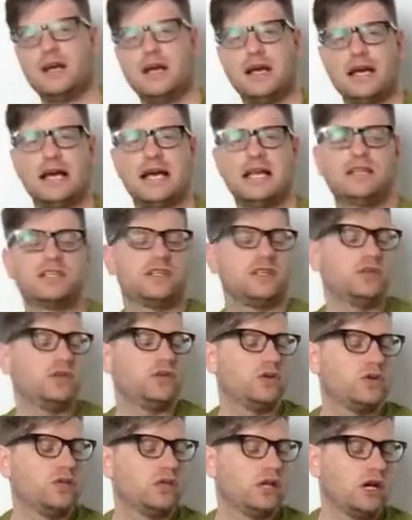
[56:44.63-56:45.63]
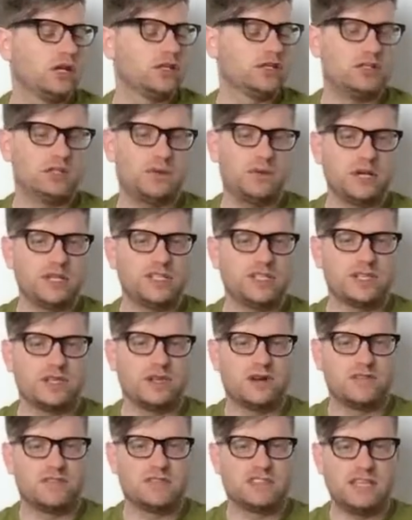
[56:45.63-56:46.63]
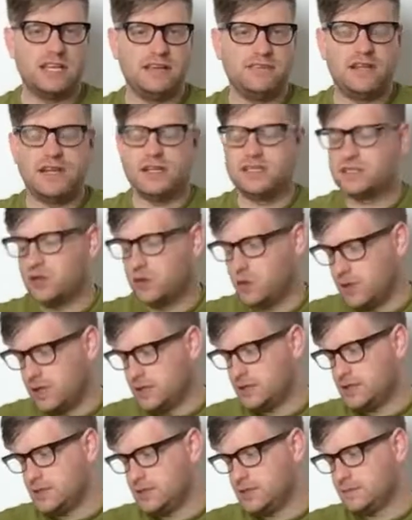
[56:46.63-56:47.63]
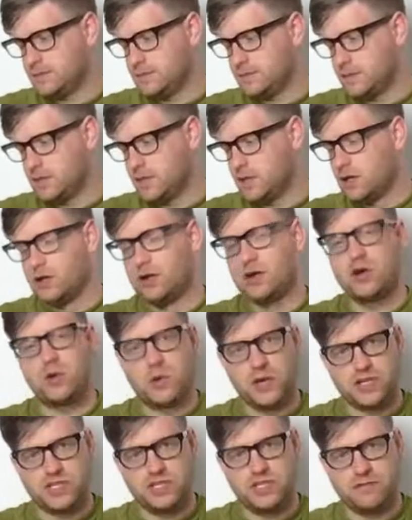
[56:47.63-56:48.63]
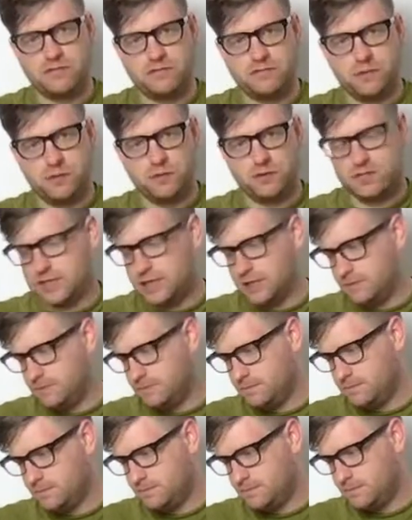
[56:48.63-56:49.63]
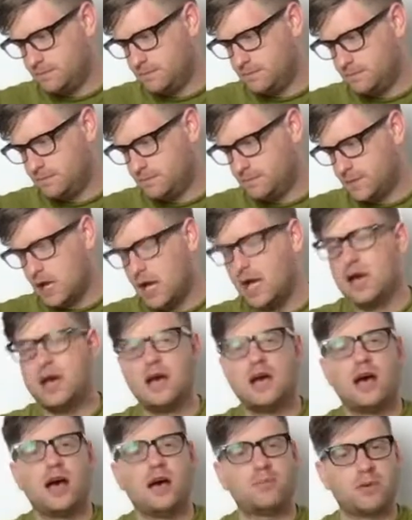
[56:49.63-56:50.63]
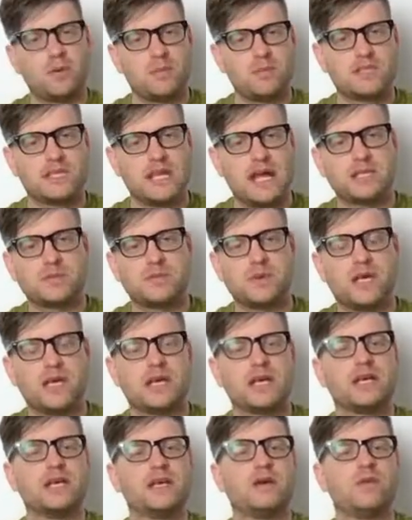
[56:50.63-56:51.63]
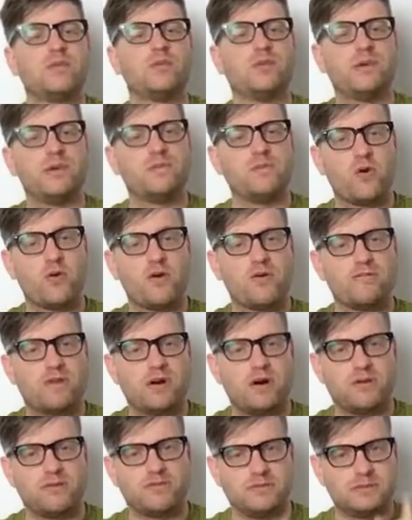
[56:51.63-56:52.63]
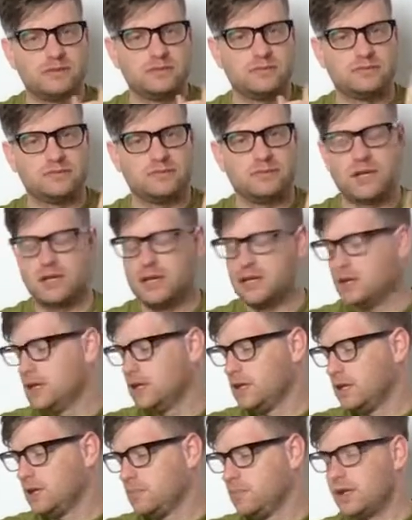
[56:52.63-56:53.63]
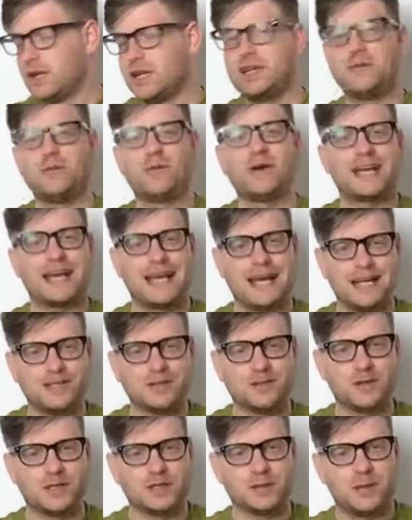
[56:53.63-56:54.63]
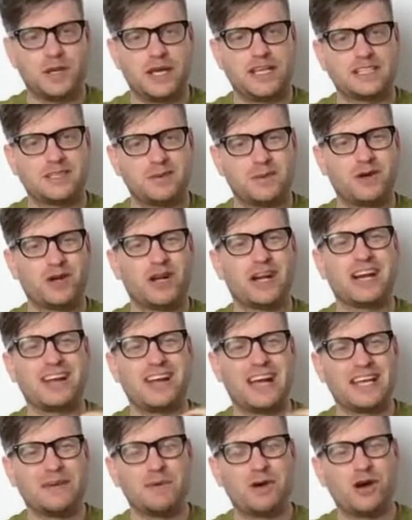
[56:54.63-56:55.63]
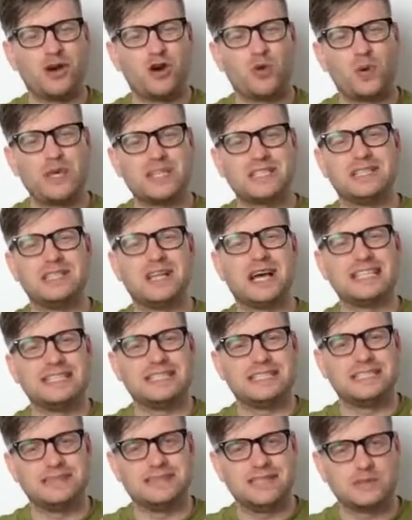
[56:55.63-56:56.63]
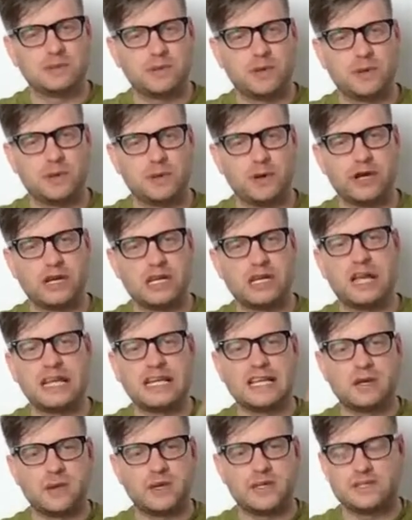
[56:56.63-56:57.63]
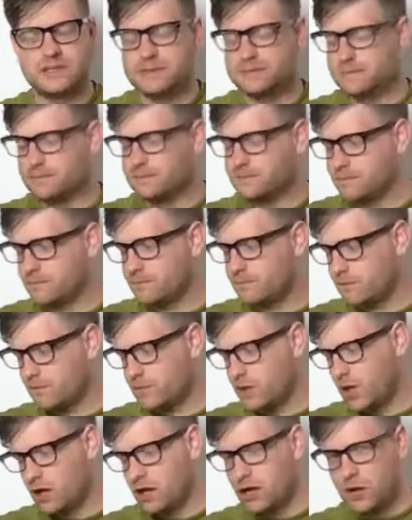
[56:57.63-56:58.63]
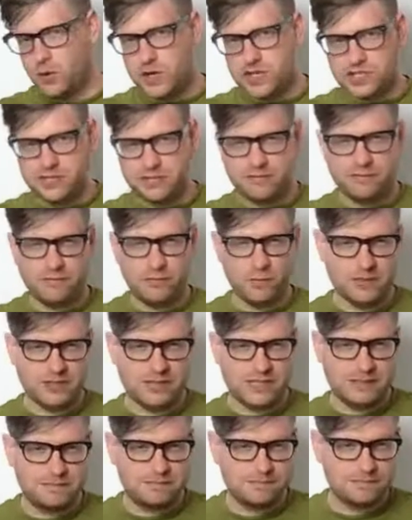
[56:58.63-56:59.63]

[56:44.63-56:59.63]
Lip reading: And your last question of this evening's quiz. Question 40. I promise next week will be more involved, but I didn't want to cancel this week, so we got a quiz light. So we got a light quiz. Question 40.